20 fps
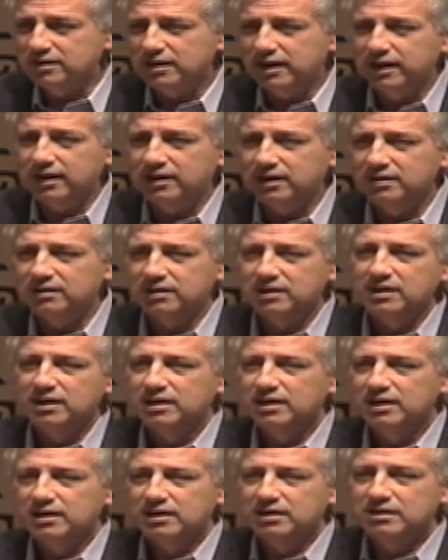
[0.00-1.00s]
today
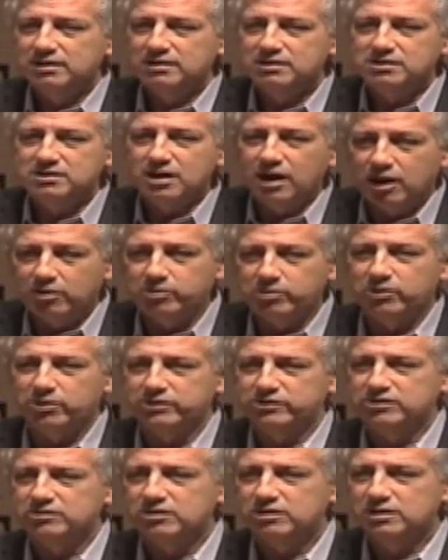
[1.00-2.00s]
doubles
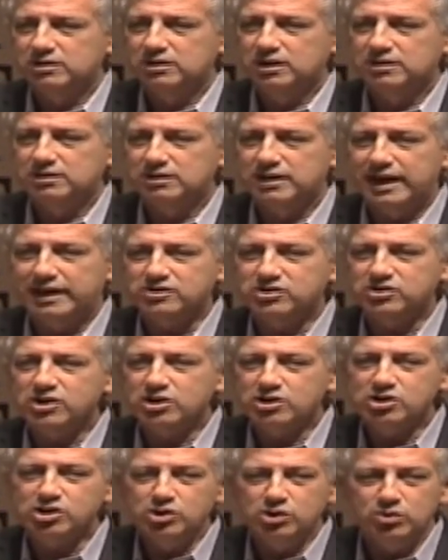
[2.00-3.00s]
in the next
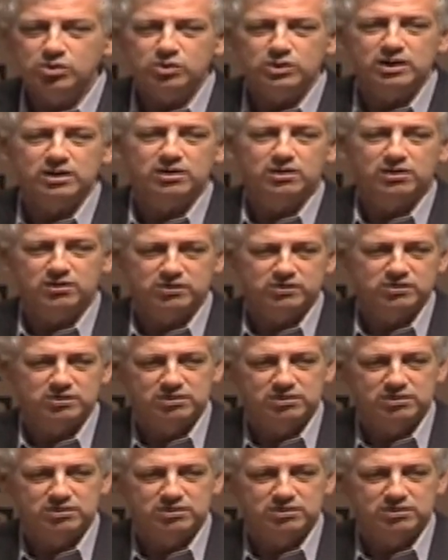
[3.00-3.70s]
2 years.